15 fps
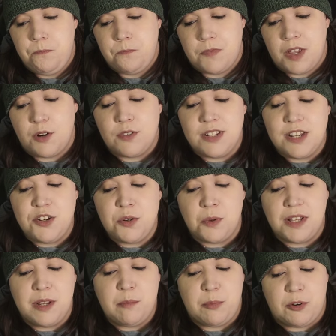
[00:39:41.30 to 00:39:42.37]
A
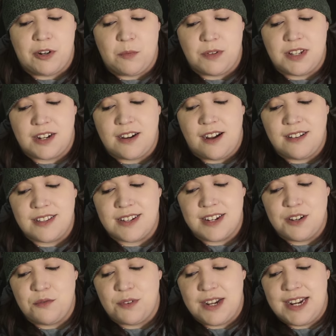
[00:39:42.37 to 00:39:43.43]
residual imprint was a
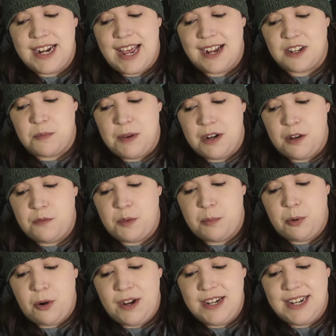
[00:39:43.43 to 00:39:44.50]
constant reenactment of the
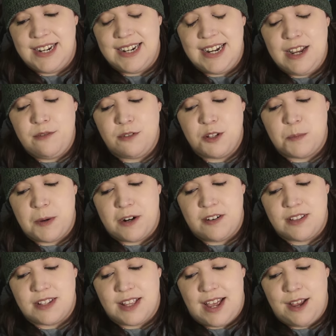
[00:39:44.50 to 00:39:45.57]
point in an evil
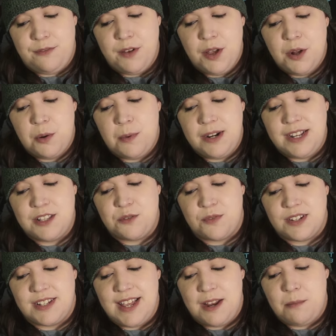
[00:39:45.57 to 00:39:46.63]
spirit's life when its
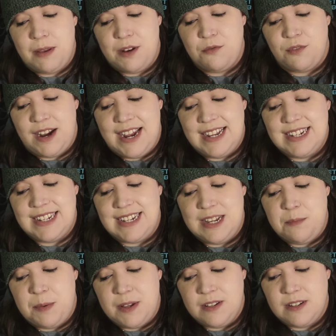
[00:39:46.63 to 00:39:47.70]
resentment ran
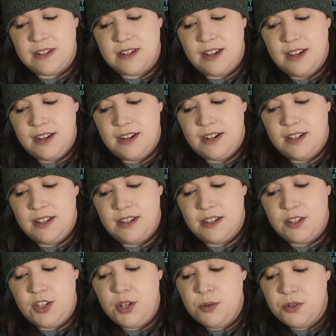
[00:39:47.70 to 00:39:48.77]
deepest.
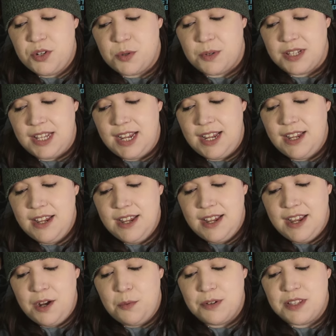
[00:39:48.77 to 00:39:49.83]
Usually,
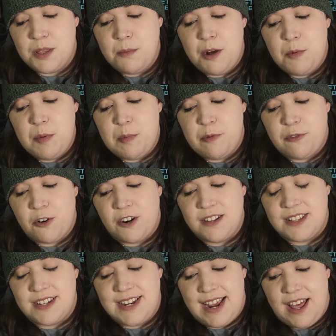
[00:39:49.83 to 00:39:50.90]
it was the moment before
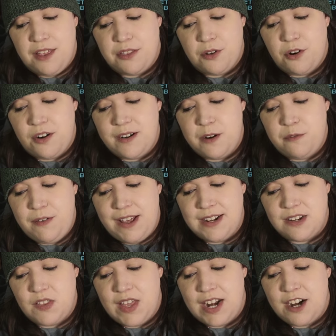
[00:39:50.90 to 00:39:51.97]
its death, or an
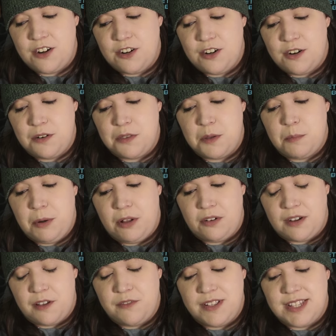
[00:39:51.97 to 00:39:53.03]
event that had earned the
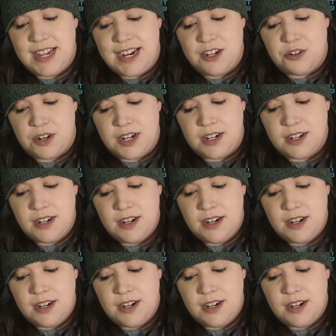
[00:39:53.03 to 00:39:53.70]
bulk of its hatred.